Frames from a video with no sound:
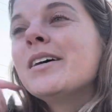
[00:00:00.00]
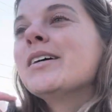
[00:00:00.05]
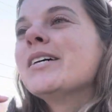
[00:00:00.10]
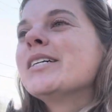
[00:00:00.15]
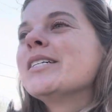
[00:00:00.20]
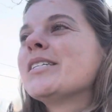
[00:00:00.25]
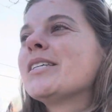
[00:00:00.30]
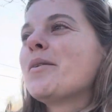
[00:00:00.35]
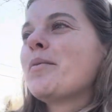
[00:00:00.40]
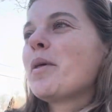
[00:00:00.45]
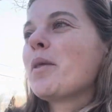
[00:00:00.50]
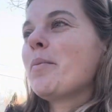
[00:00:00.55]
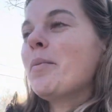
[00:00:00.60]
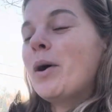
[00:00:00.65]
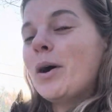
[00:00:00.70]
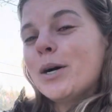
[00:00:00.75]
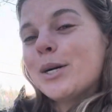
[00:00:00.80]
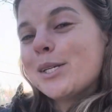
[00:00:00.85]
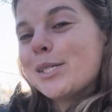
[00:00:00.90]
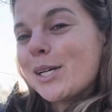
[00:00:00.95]
some of the
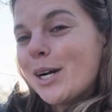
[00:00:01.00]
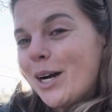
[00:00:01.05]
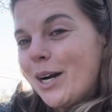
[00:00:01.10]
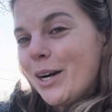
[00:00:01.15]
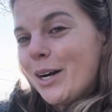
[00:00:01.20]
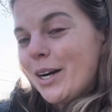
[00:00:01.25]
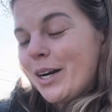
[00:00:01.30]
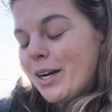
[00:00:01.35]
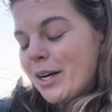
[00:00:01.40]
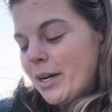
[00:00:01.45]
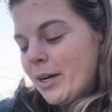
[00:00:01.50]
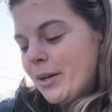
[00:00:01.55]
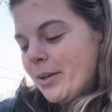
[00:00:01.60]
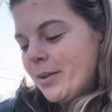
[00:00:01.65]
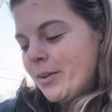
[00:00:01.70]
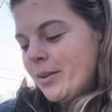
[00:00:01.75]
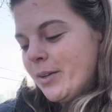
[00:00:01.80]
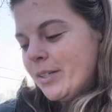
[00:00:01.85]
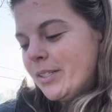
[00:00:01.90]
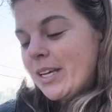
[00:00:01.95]
parts are
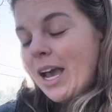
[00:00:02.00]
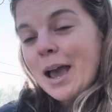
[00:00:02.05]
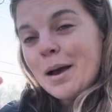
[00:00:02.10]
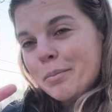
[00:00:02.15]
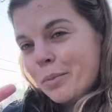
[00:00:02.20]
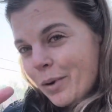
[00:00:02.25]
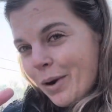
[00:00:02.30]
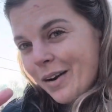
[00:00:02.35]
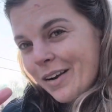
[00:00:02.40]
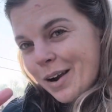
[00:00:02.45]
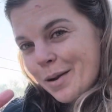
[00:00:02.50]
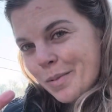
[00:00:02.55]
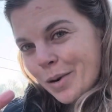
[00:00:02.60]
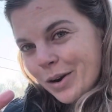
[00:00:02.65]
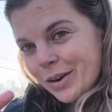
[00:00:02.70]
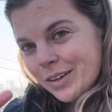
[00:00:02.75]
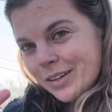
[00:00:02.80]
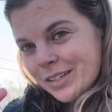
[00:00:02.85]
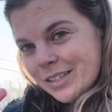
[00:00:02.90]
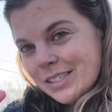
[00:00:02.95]
temporary
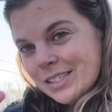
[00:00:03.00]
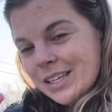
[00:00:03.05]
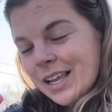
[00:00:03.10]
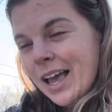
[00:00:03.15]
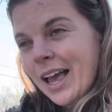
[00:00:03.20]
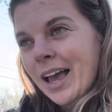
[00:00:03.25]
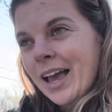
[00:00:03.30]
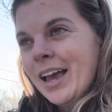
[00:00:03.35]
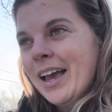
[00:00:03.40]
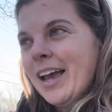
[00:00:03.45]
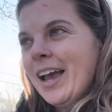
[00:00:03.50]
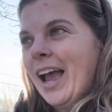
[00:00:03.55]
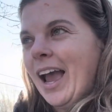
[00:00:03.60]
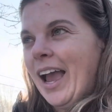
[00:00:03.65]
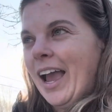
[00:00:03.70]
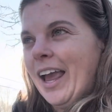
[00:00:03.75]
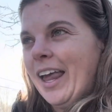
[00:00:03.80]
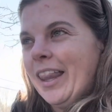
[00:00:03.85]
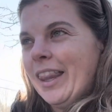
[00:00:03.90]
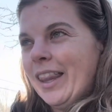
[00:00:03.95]
parts,
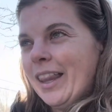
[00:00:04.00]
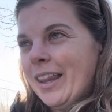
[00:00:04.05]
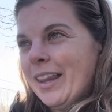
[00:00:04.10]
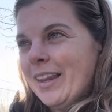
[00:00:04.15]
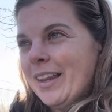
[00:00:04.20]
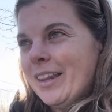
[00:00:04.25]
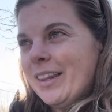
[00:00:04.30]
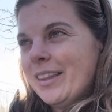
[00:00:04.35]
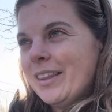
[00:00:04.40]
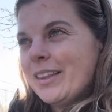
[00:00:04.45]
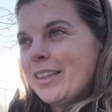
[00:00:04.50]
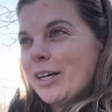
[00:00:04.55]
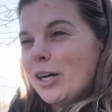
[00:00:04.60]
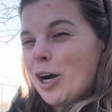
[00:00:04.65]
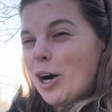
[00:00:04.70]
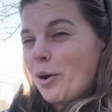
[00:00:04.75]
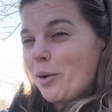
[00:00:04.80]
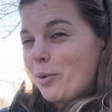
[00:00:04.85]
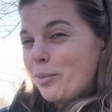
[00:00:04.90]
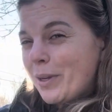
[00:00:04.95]
and the
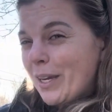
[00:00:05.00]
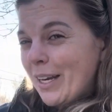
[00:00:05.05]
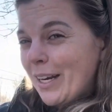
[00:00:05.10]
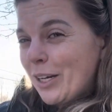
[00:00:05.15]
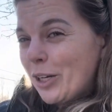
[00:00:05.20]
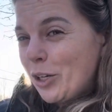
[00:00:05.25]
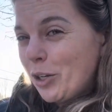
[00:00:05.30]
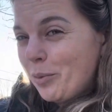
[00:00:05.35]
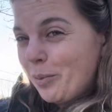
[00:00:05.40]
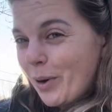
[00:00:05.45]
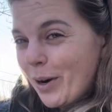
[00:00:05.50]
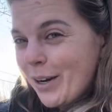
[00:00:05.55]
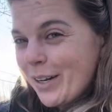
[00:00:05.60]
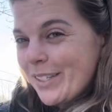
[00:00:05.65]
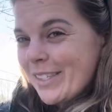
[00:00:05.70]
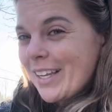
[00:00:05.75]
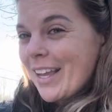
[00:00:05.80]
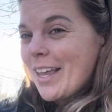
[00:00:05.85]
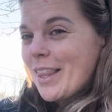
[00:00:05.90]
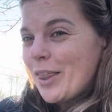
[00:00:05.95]
car will be getting new
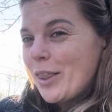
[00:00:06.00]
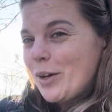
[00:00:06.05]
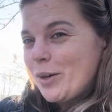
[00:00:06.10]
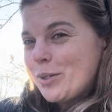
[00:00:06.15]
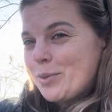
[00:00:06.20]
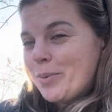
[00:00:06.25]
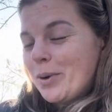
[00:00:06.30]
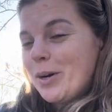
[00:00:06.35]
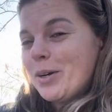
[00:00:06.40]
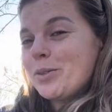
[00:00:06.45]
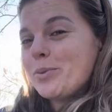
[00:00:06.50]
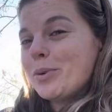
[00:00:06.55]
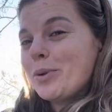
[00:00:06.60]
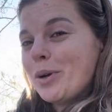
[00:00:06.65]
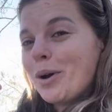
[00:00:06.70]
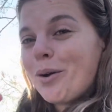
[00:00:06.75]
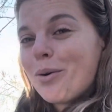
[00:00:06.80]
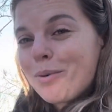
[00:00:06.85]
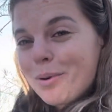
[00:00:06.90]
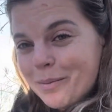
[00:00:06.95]
parts, and those parts will
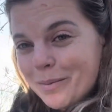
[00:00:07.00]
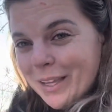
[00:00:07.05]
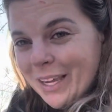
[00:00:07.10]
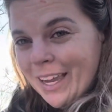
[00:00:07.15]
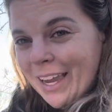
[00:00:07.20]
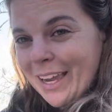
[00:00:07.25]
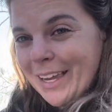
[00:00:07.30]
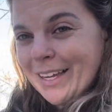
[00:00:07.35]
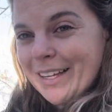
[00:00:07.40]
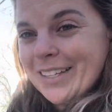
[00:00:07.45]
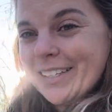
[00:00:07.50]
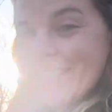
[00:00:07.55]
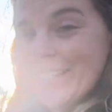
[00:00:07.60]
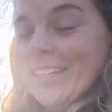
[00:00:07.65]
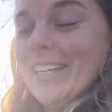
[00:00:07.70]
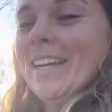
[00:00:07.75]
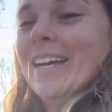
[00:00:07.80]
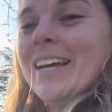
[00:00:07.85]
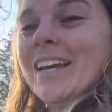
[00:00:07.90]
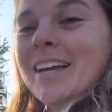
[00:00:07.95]
go from the
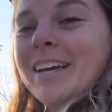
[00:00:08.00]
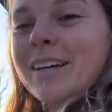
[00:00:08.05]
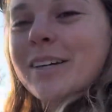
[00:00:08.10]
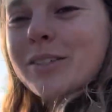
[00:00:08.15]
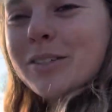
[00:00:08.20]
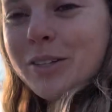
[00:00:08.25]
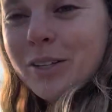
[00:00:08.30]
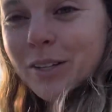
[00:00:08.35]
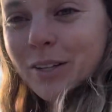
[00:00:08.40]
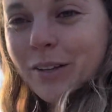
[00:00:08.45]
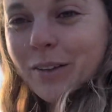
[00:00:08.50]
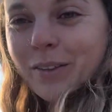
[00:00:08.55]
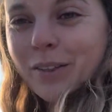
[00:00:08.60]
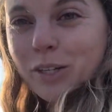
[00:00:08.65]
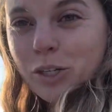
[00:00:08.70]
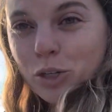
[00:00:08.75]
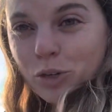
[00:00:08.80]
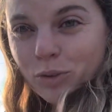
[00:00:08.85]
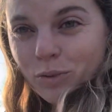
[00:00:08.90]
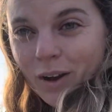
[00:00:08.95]
KNC to
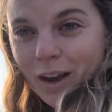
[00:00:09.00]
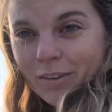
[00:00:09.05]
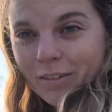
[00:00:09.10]
the 2.5